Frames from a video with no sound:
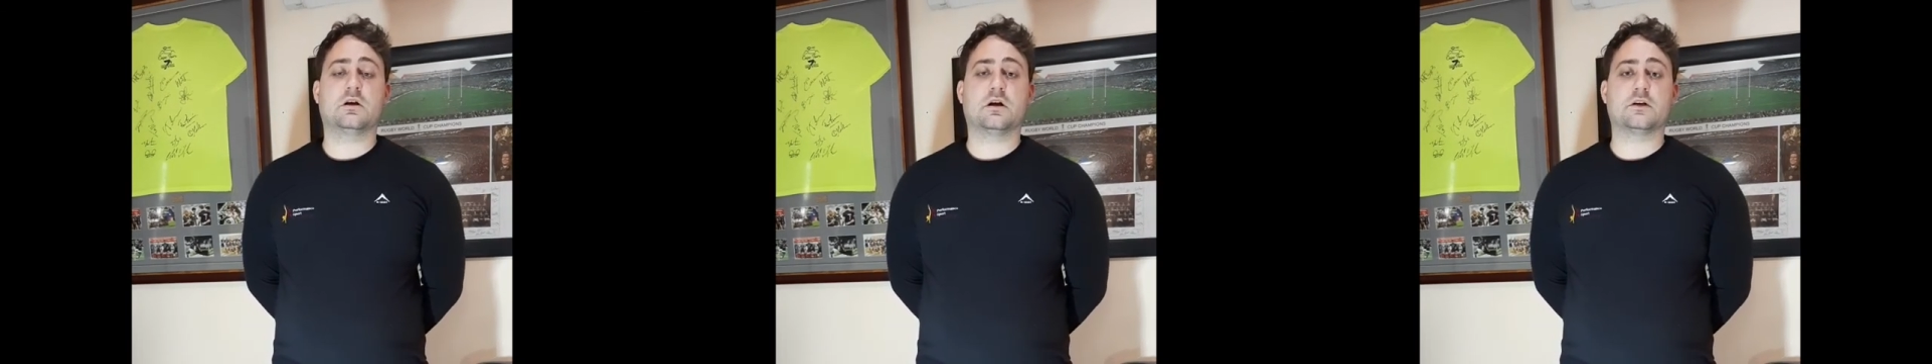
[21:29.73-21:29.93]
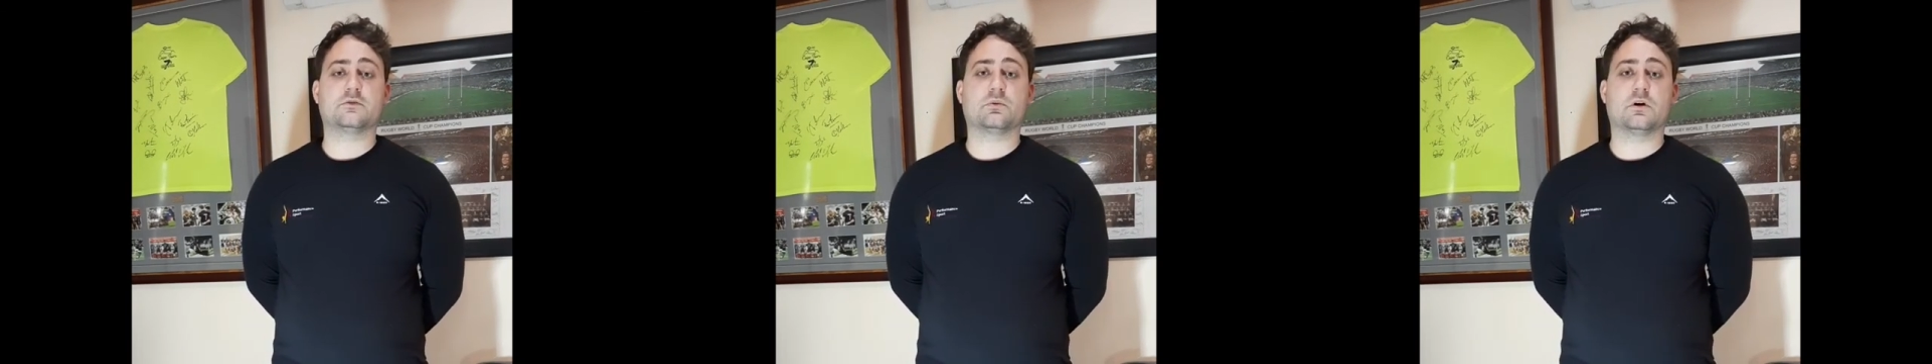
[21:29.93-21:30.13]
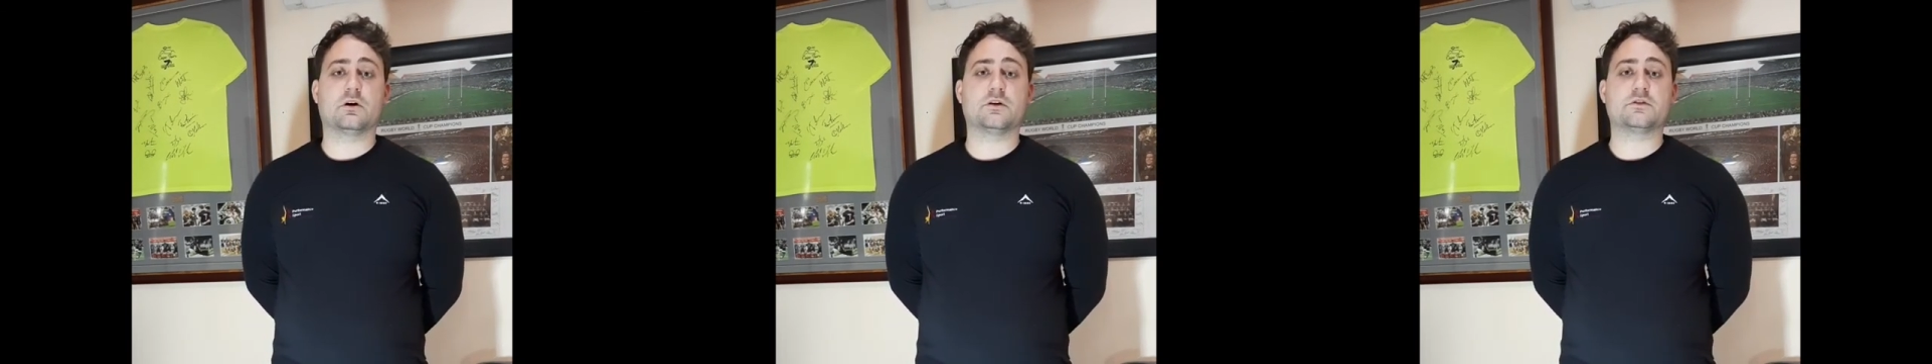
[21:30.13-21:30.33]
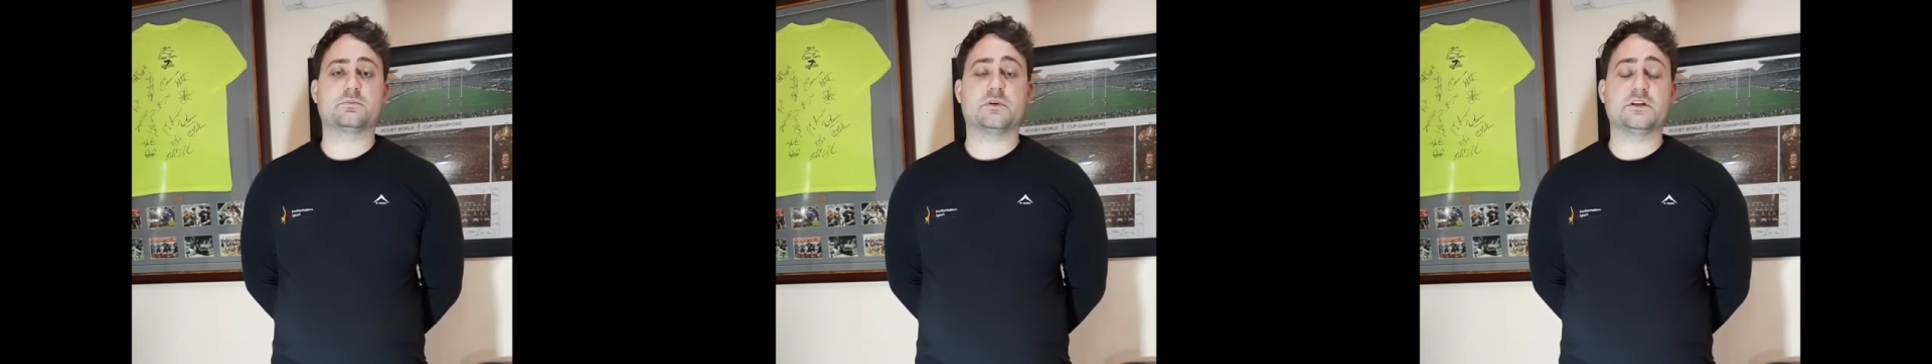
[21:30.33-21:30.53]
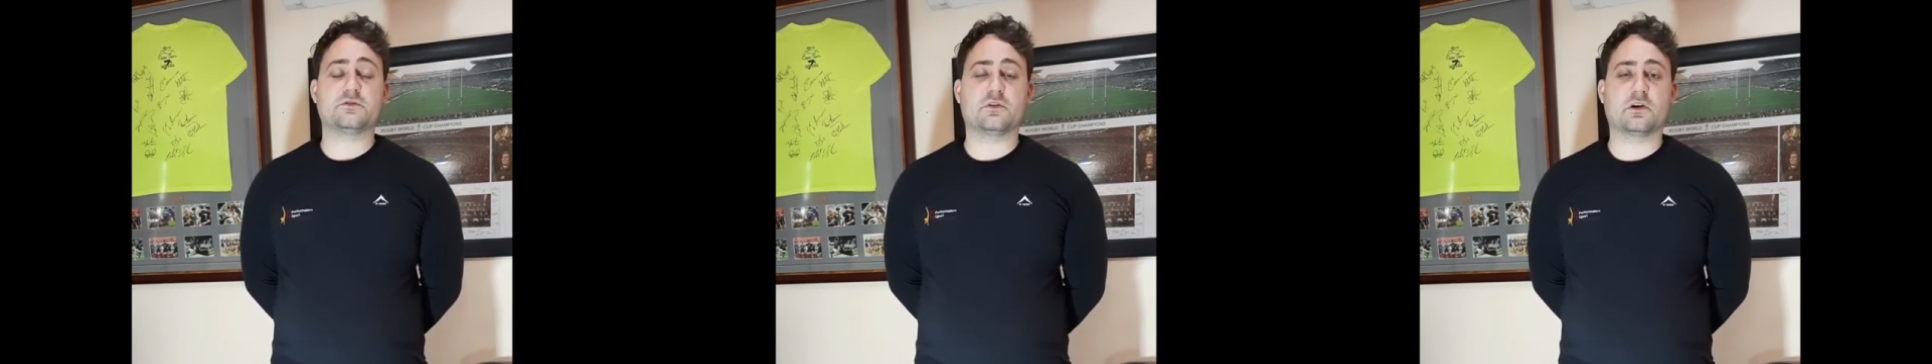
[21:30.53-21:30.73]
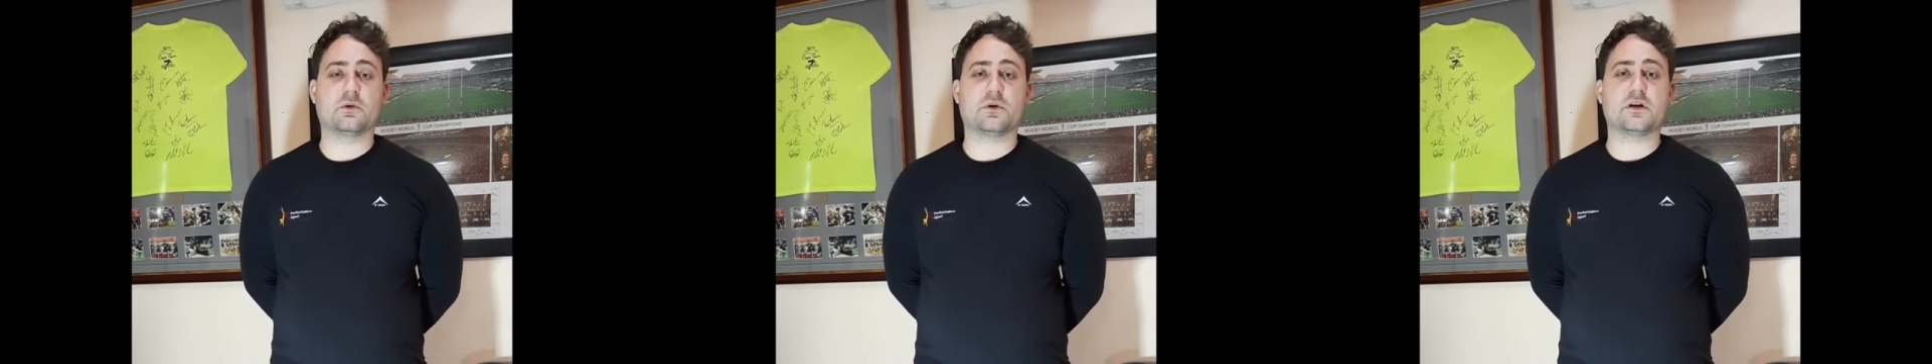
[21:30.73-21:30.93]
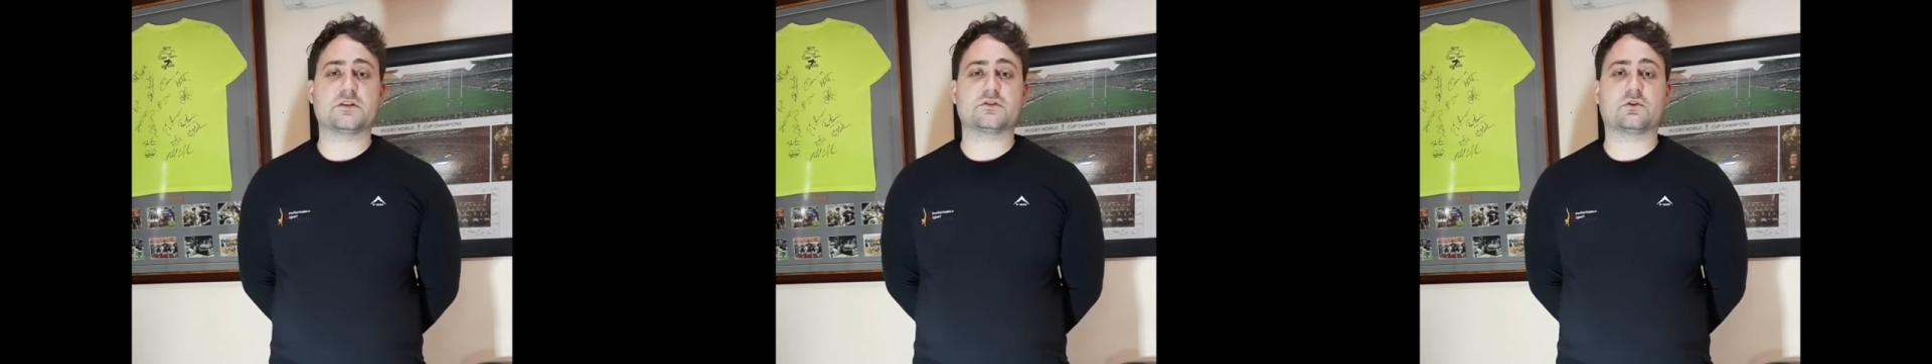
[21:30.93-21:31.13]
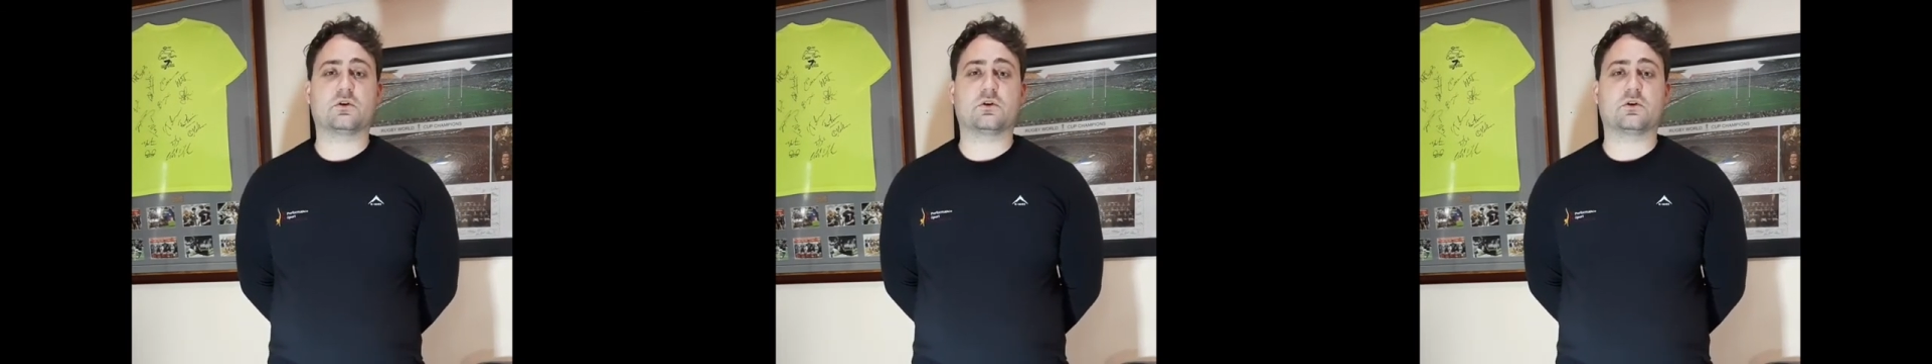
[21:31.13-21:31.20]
as well as please follow us